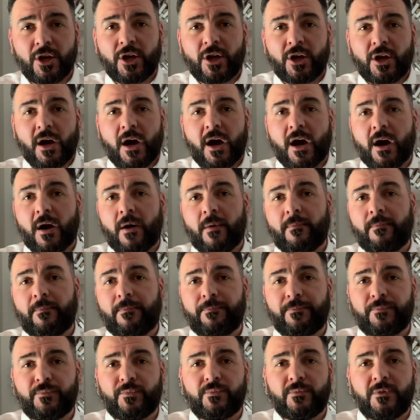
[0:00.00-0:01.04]

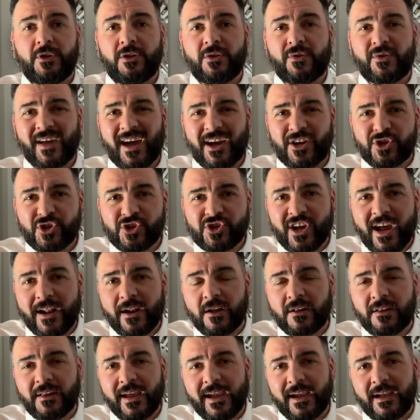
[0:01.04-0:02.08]
you know, that
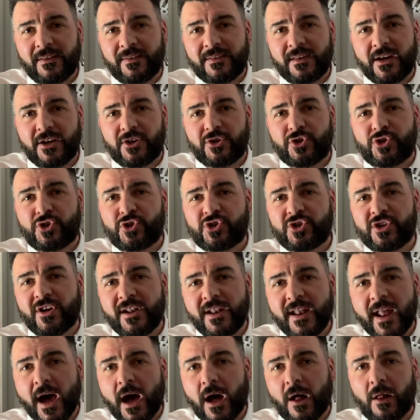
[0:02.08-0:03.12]
Chanelade, that
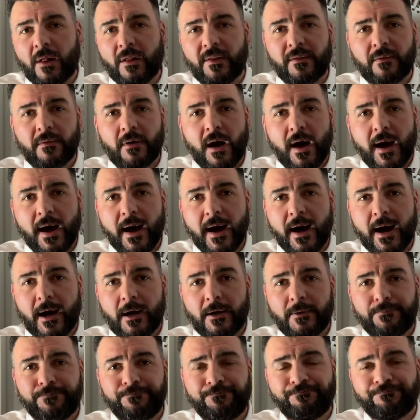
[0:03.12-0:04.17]
Chanel,
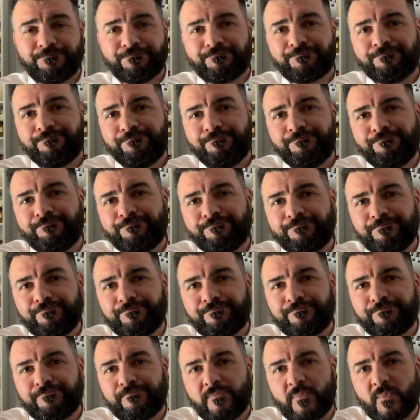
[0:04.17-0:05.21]
that
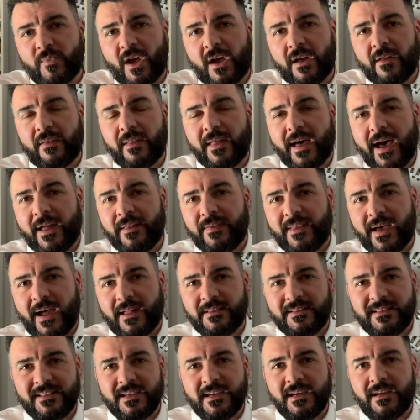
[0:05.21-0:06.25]

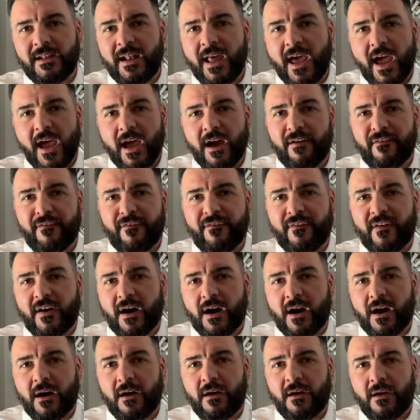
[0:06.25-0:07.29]
DNA
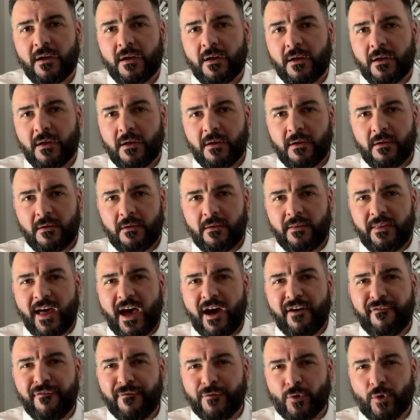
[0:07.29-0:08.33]
of
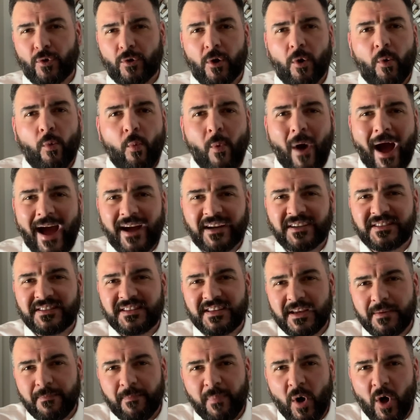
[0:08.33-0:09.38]
that floral,
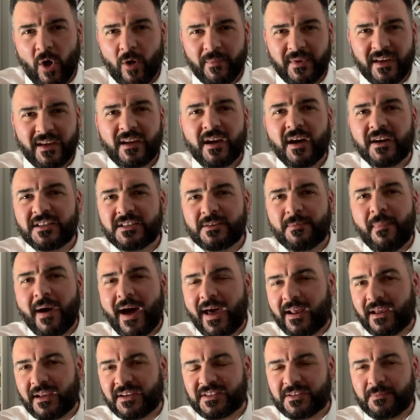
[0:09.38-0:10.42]
waxy, balmy
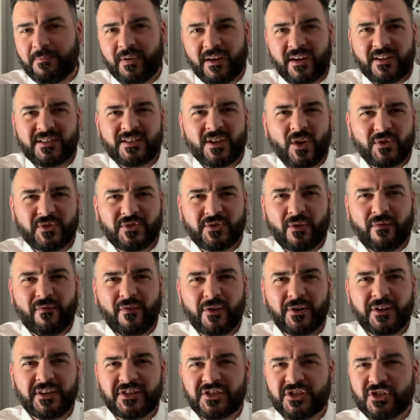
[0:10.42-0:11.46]
cosmetics, but it's also
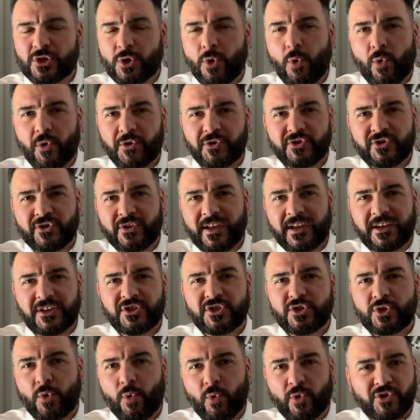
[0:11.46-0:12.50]
very scorched, like
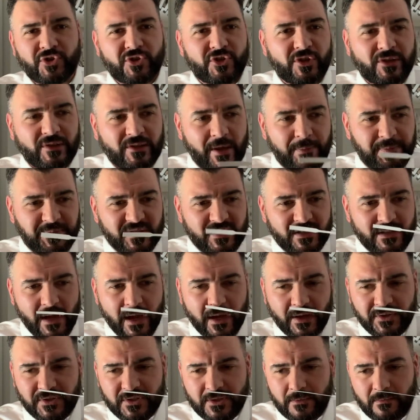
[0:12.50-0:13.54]
scorched
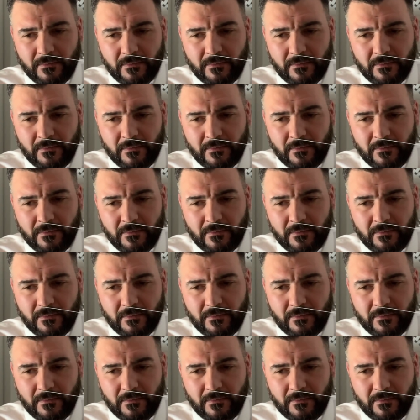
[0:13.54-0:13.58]
lipsticks.